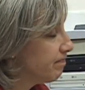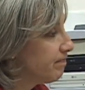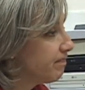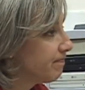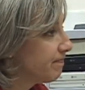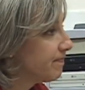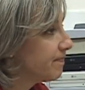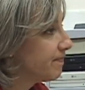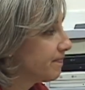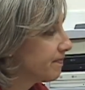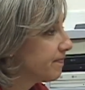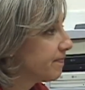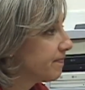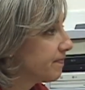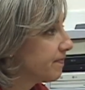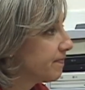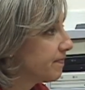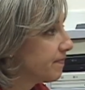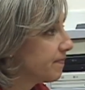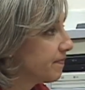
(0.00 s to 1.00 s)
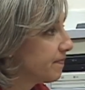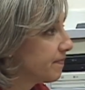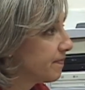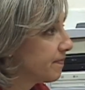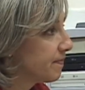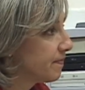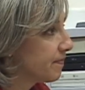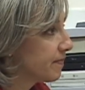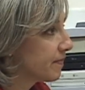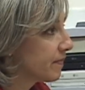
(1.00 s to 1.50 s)
So how about children?
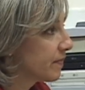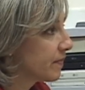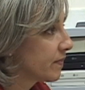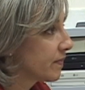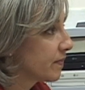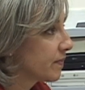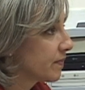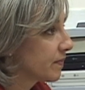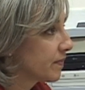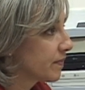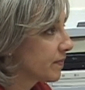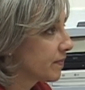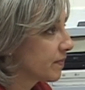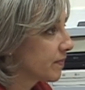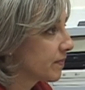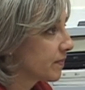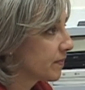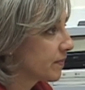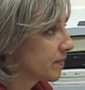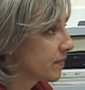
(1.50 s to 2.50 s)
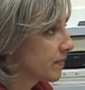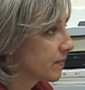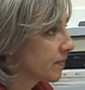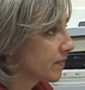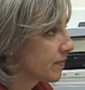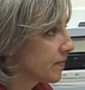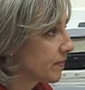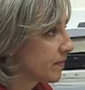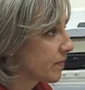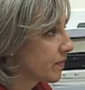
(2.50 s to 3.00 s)
Do you have any specific
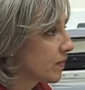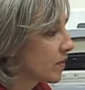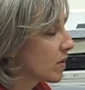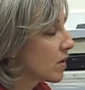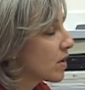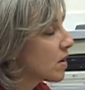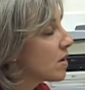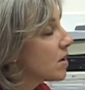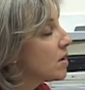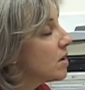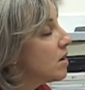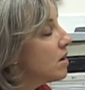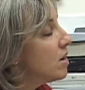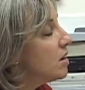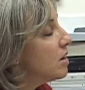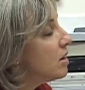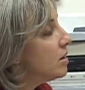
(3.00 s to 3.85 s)
workshop for dealing with